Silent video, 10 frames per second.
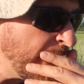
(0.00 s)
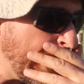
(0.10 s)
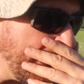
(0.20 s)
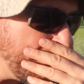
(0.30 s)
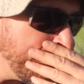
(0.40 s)

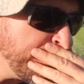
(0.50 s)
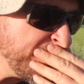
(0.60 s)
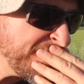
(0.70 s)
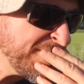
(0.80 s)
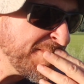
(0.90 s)
Um,
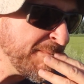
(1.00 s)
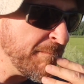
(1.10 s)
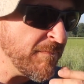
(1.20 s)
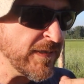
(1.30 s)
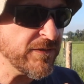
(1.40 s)

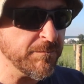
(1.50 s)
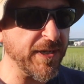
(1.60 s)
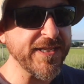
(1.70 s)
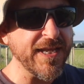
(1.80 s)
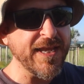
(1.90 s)

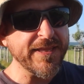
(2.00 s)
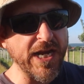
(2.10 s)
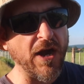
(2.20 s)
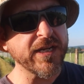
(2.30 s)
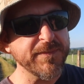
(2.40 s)
but
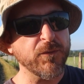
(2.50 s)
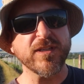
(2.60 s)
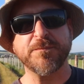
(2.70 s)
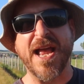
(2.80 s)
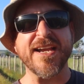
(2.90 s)
the argument
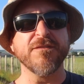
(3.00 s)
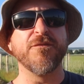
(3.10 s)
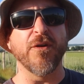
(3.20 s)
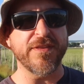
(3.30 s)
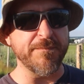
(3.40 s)
was back and
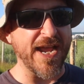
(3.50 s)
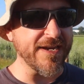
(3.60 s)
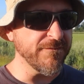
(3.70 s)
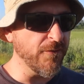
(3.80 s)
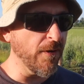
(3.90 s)
forth and
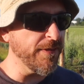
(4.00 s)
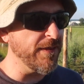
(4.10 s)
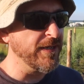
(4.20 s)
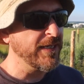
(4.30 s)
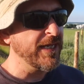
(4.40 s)
back and forth.